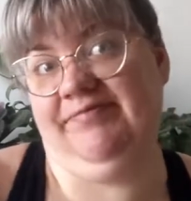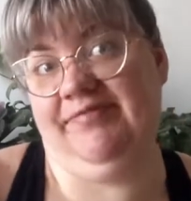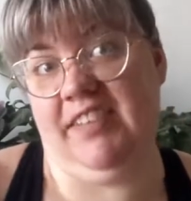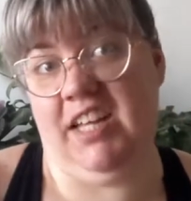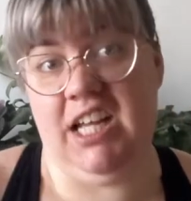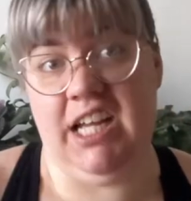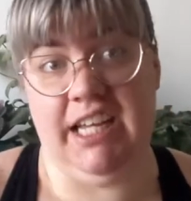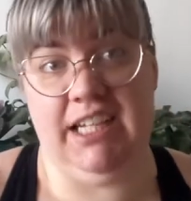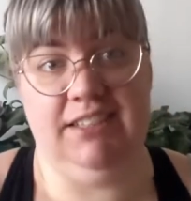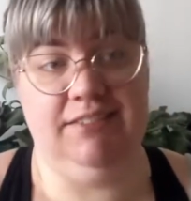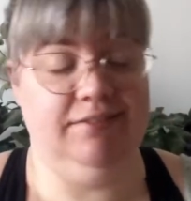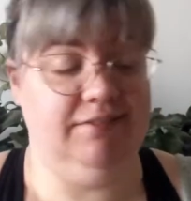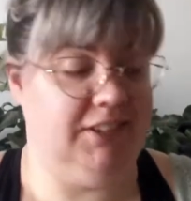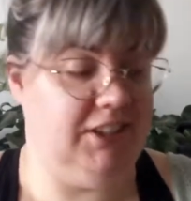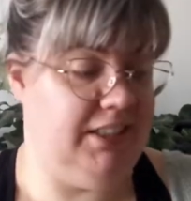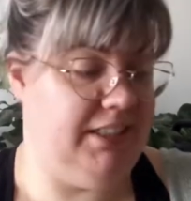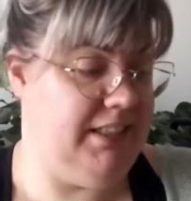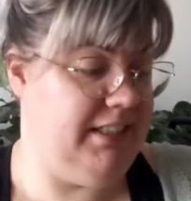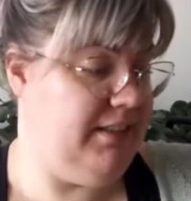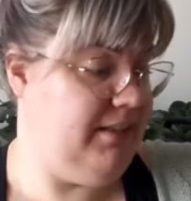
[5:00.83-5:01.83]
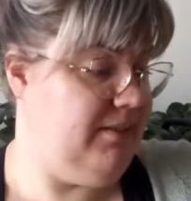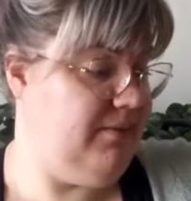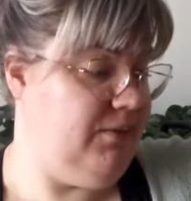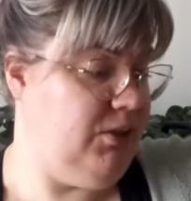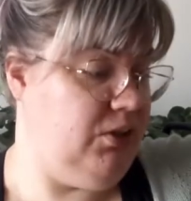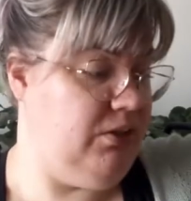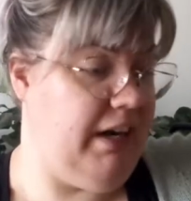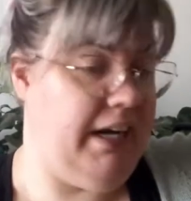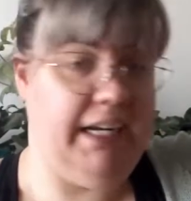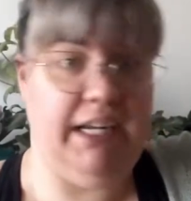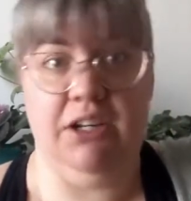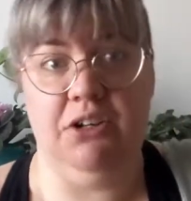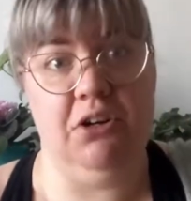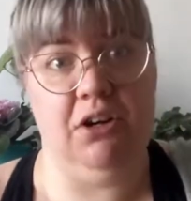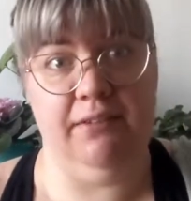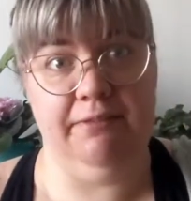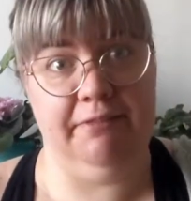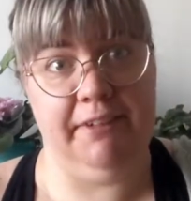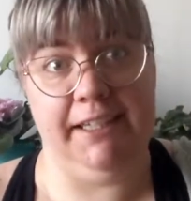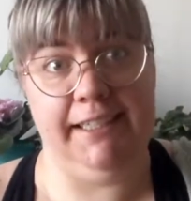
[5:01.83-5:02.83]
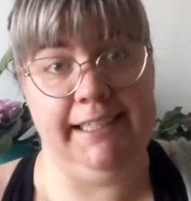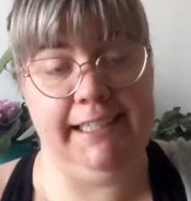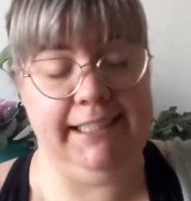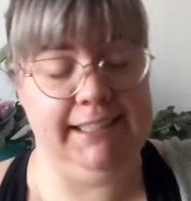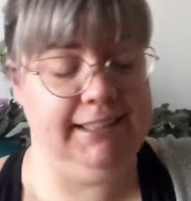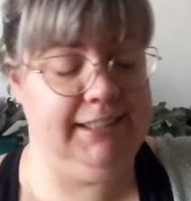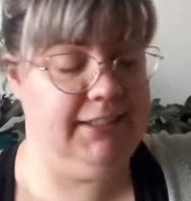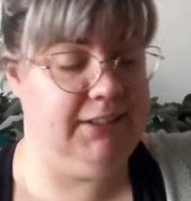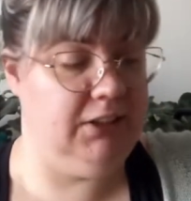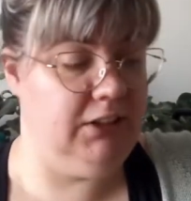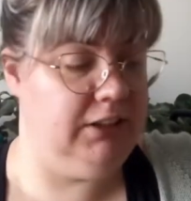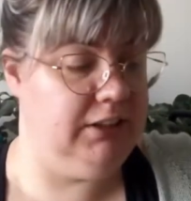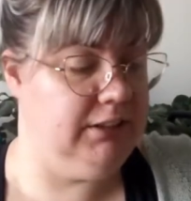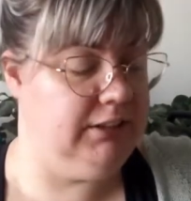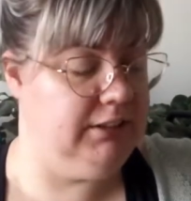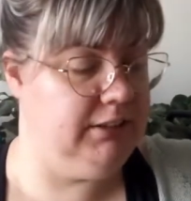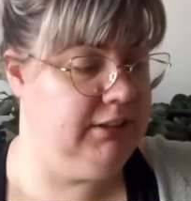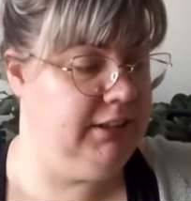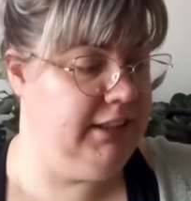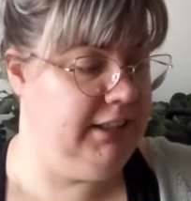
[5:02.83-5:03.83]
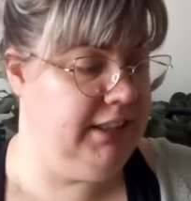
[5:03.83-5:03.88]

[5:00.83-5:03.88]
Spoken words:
fine because it's already not fine, so